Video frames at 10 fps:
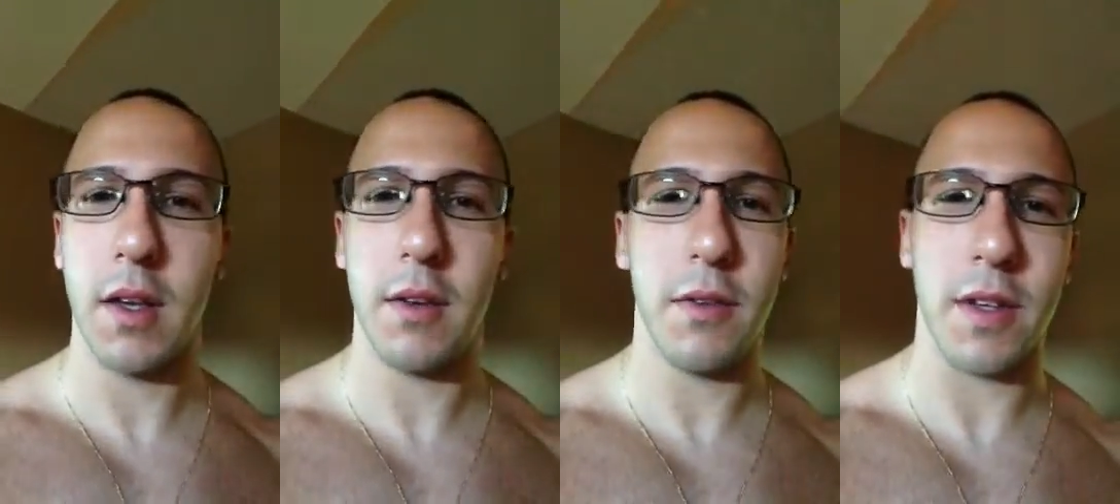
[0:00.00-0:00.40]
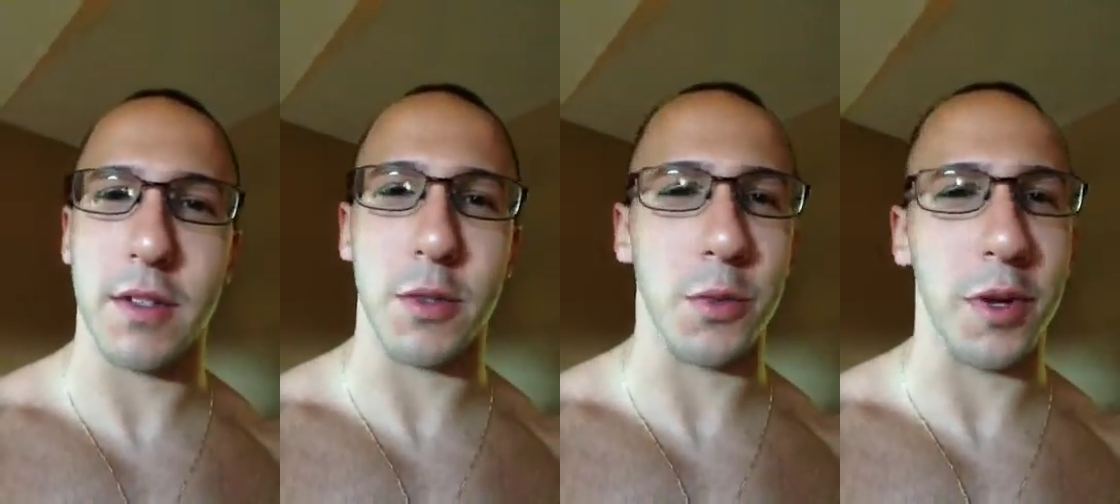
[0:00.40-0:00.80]

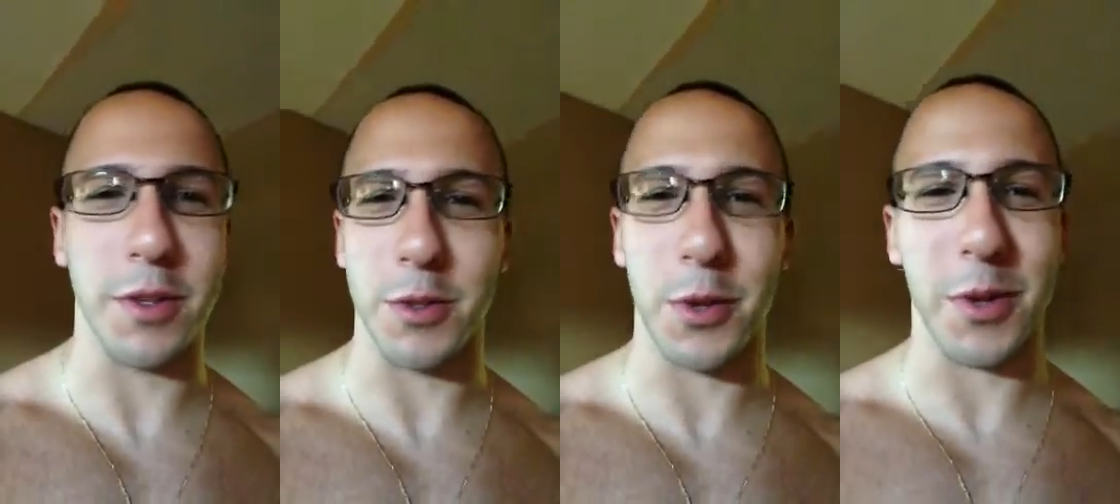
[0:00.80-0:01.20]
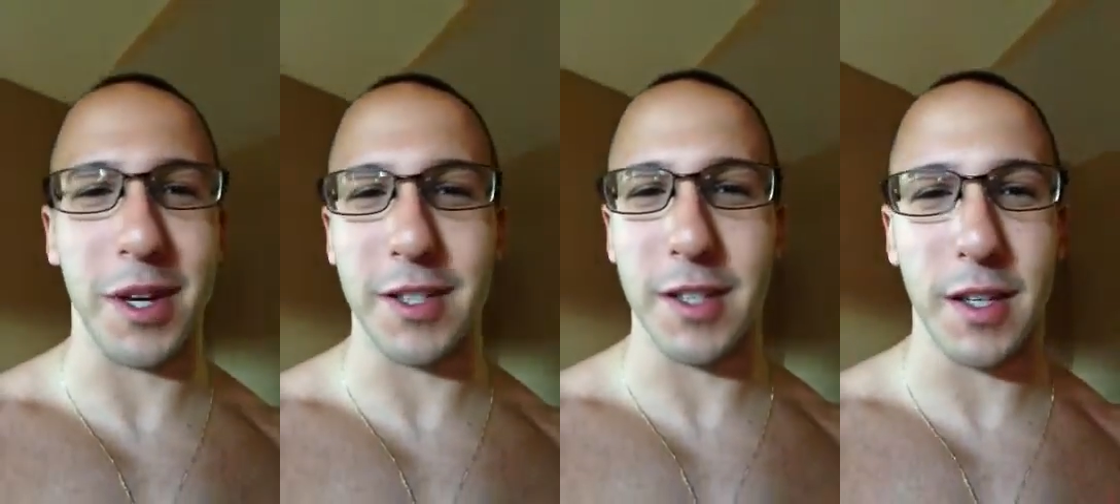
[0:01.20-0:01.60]
Fitness is one of those
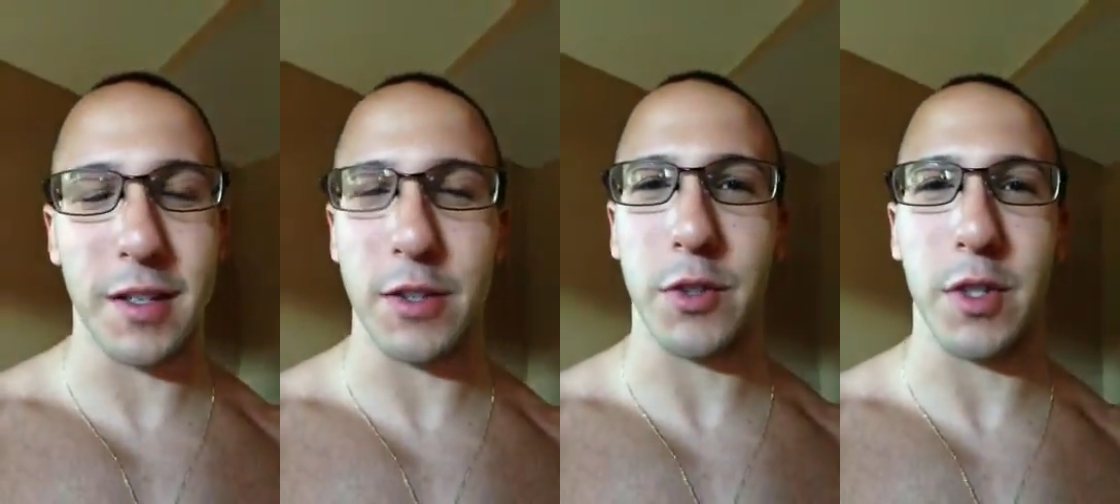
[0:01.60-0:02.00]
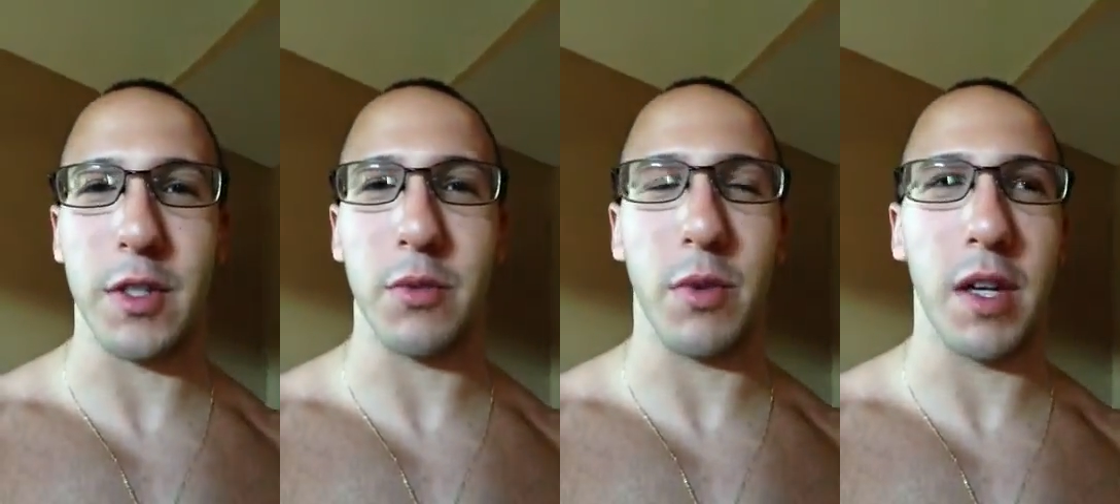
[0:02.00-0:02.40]
crazy
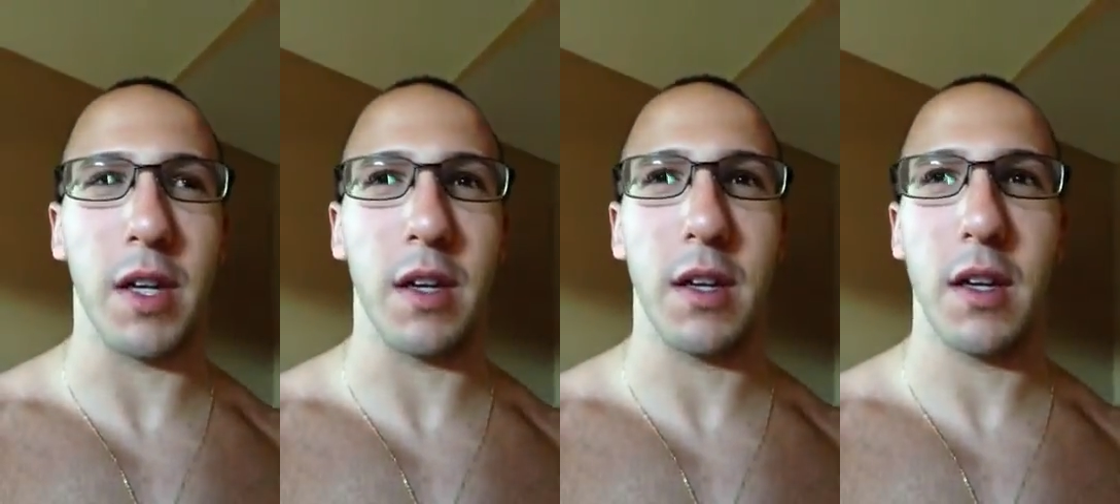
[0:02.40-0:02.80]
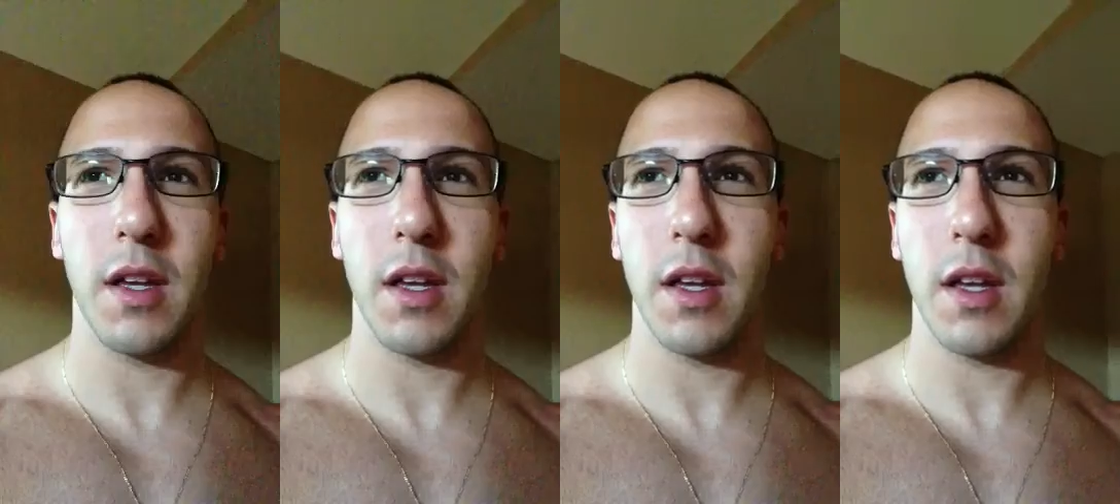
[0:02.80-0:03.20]
industries
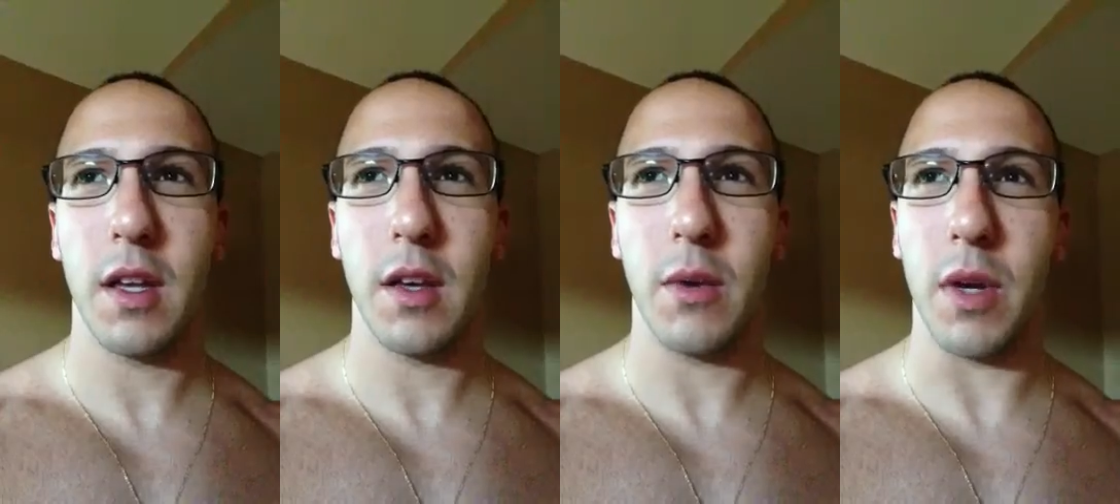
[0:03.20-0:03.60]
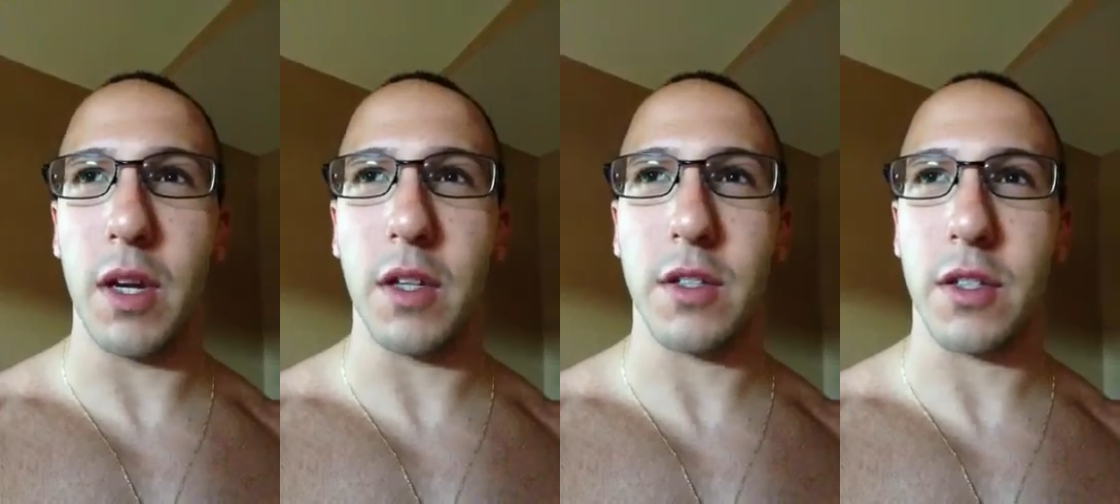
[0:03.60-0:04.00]

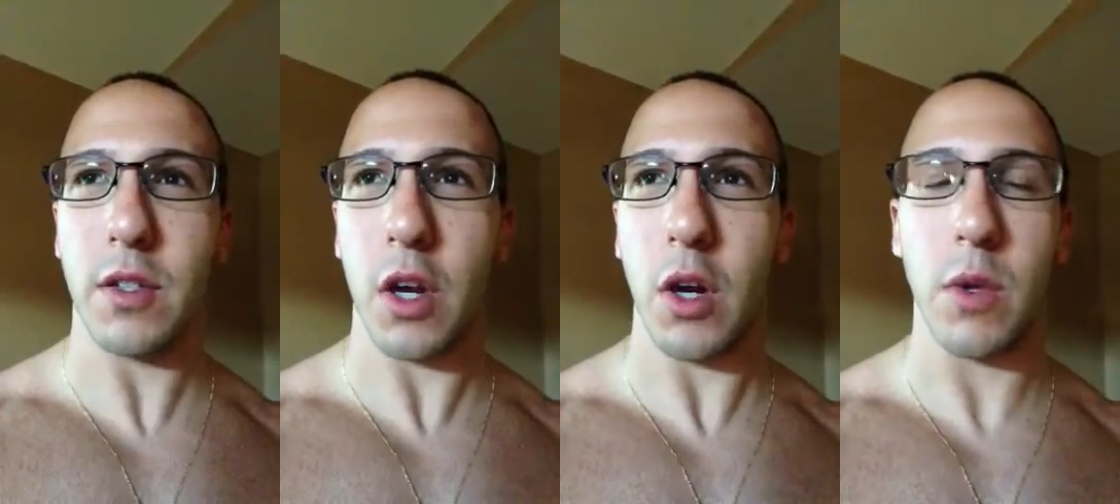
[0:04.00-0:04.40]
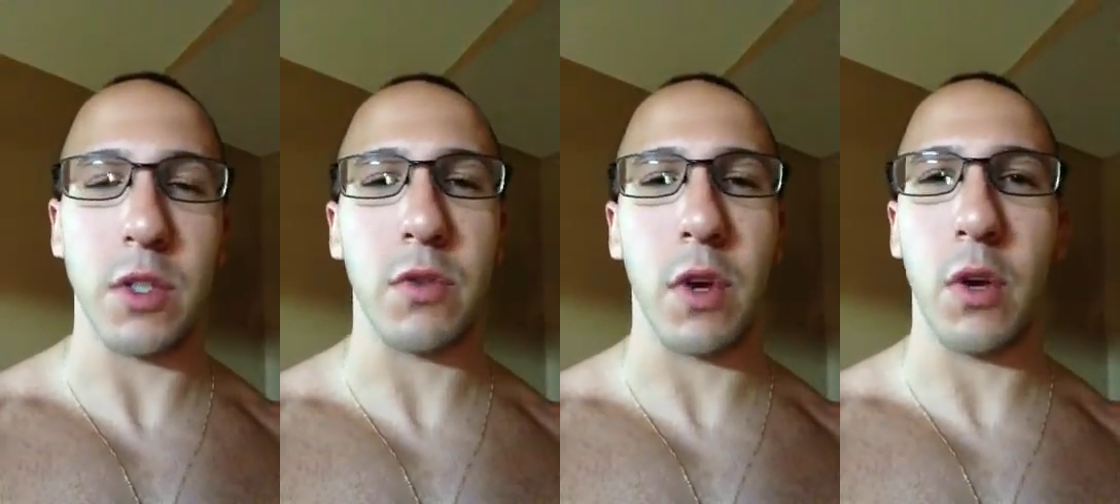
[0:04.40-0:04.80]
where it's just
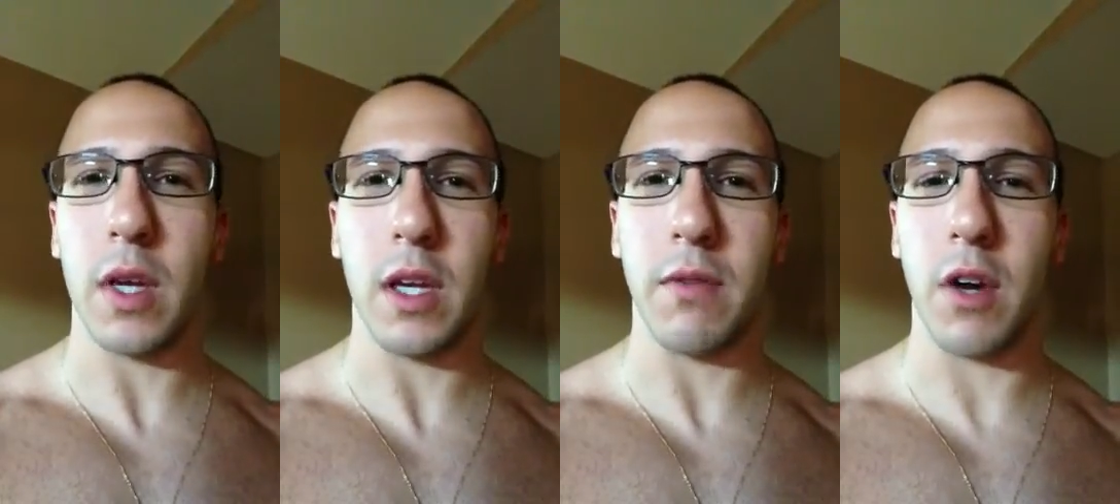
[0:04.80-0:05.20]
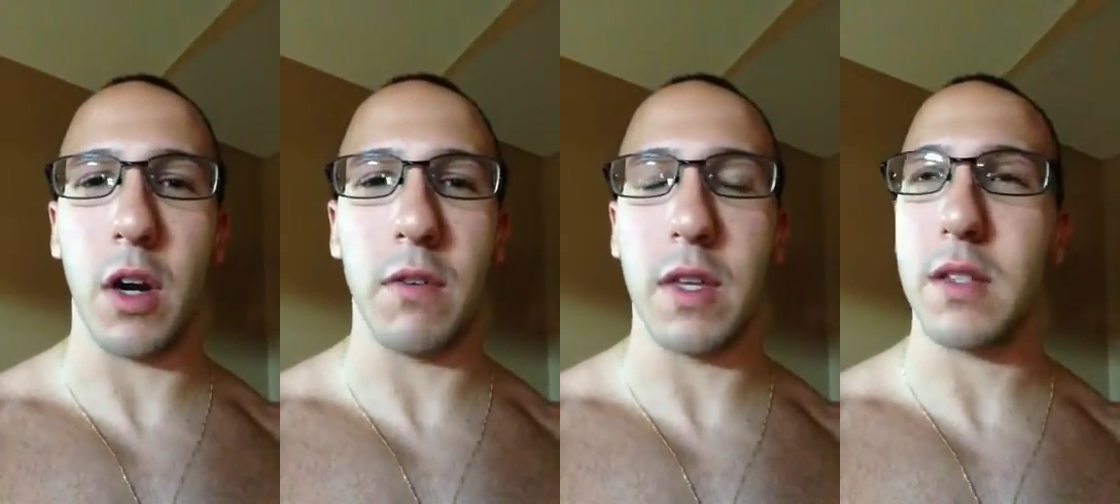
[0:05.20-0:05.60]
always growing and evolving,